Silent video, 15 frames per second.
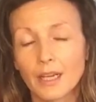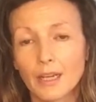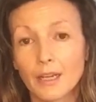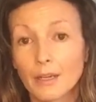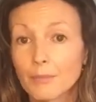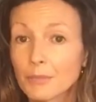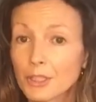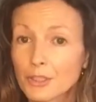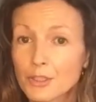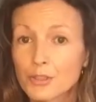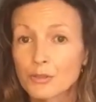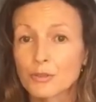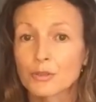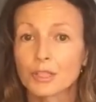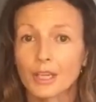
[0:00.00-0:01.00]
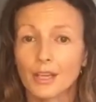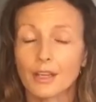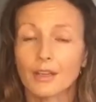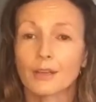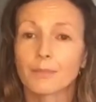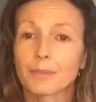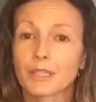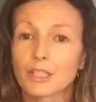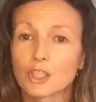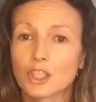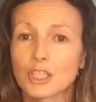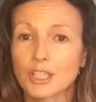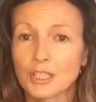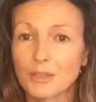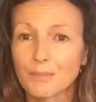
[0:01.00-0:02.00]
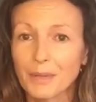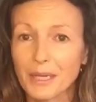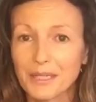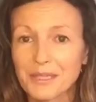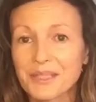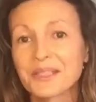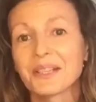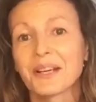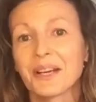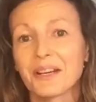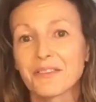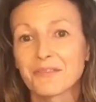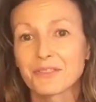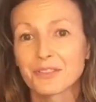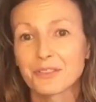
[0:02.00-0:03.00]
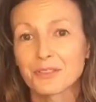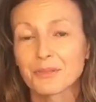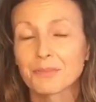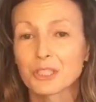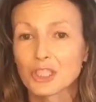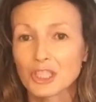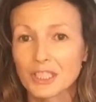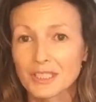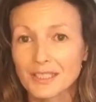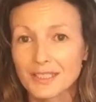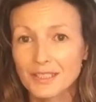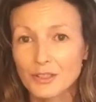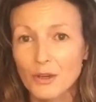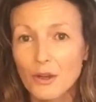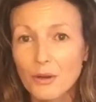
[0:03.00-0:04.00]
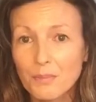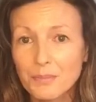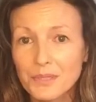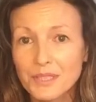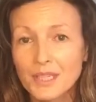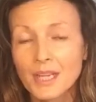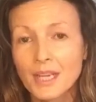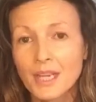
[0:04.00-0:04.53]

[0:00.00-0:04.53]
Um, you do get a big chi buzz after the machine stops.